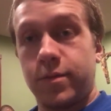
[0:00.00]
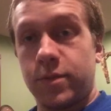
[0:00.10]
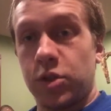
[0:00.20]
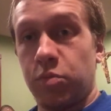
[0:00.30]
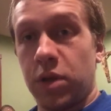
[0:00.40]

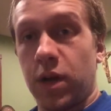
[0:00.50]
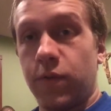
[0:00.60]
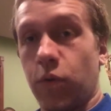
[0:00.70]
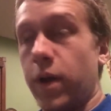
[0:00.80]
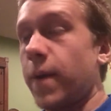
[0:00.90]
There's a plug
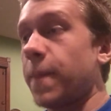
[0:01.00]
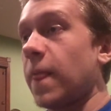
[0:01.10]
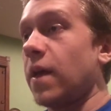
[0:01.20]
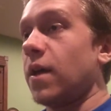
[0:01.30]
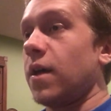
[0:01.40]
for you.
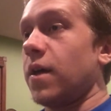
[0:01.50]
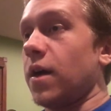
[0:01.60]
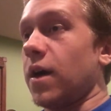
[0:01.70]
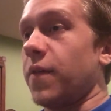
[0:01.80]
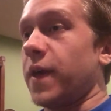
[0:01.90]

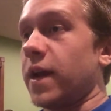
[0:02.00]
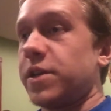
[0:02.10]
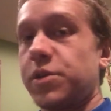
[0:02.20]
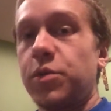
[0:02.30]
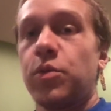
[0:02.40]
That I
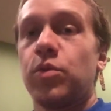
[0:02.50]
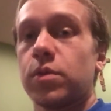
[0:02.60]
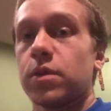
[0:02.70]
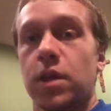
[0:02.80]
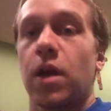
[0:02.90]
do
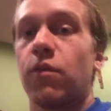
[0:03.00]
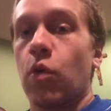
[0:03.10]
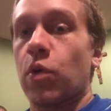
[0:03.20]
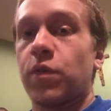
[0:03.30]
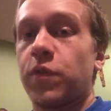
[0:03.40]
love
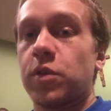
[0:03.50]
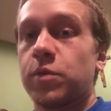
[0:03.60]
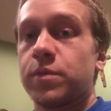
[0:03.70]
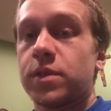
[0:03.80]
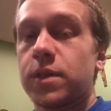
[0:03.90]
horror
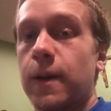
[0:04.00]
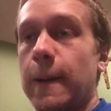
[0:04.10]
films.